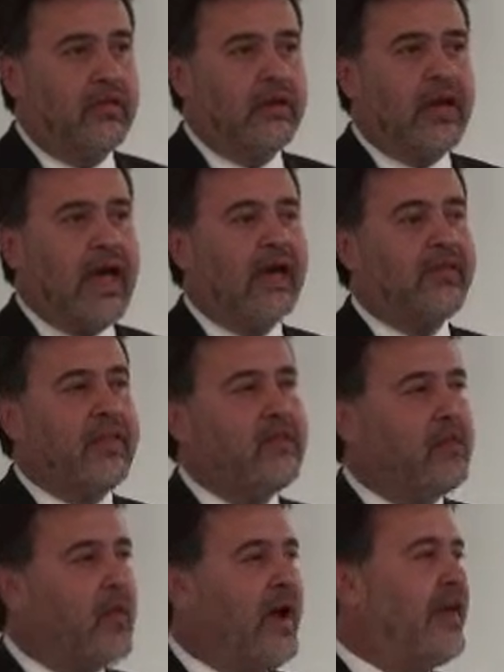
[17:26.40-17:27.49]

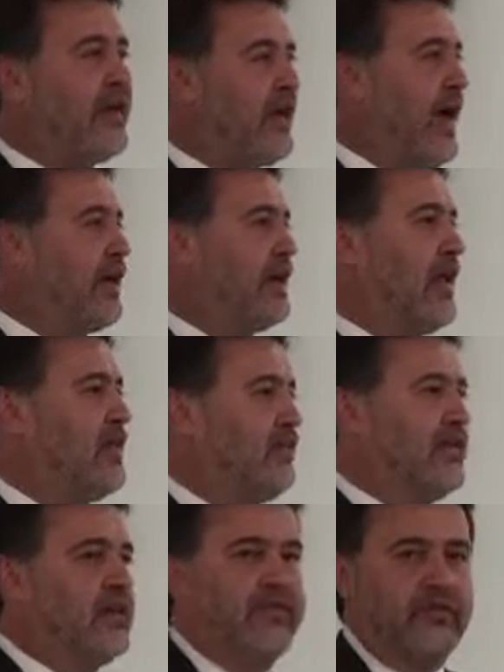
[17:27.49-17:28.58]
The way they calculated the
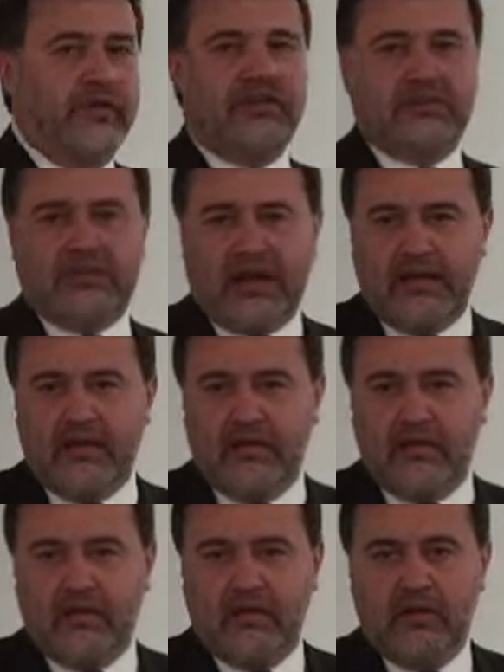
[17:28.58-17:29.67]
figure for each state
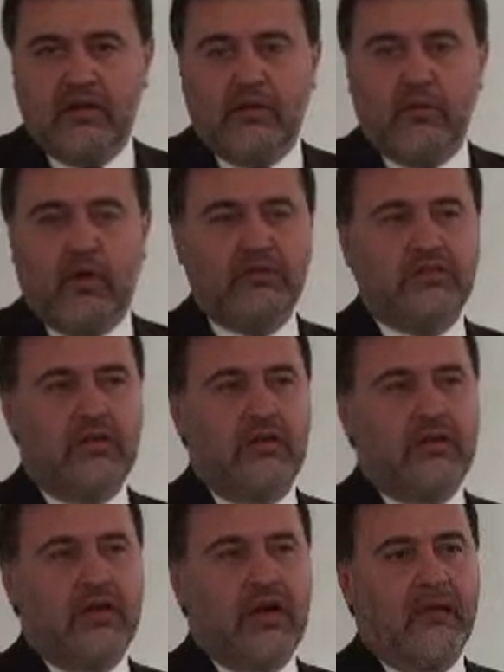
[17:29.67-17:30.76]
was
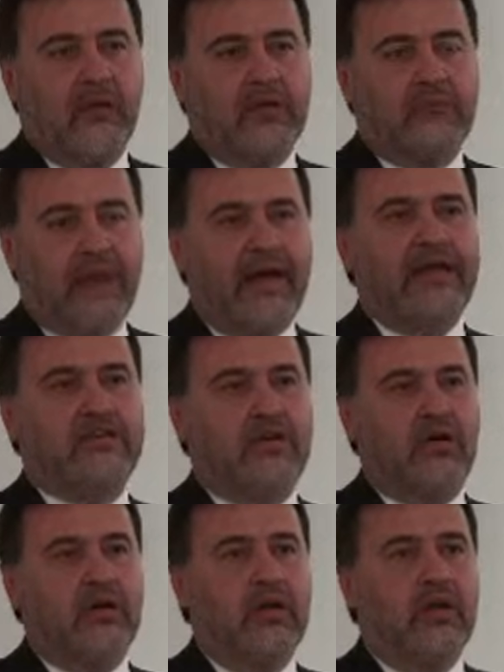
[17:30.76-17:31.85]
based
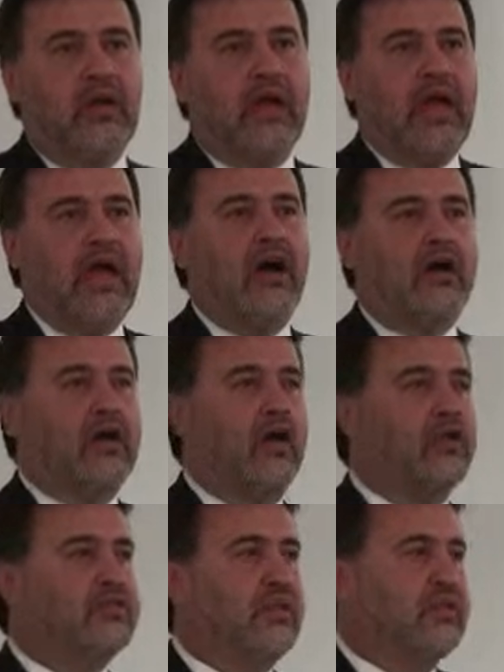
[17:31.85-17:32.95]
on how
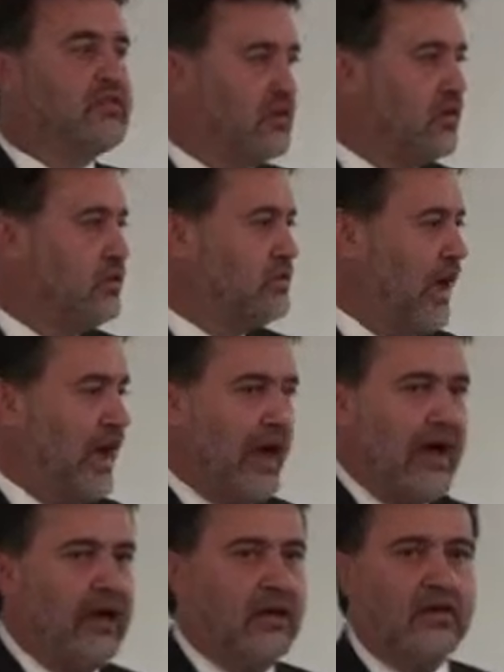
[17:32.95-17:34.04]
close their schools
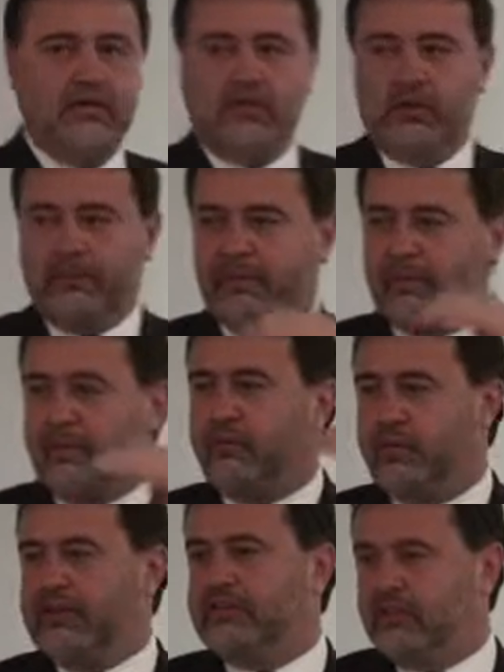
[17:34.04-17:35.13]
are to the
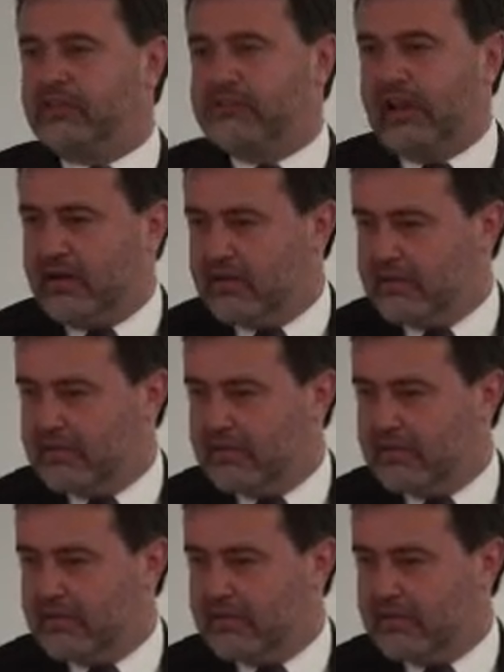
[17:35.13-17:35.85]
resource standard.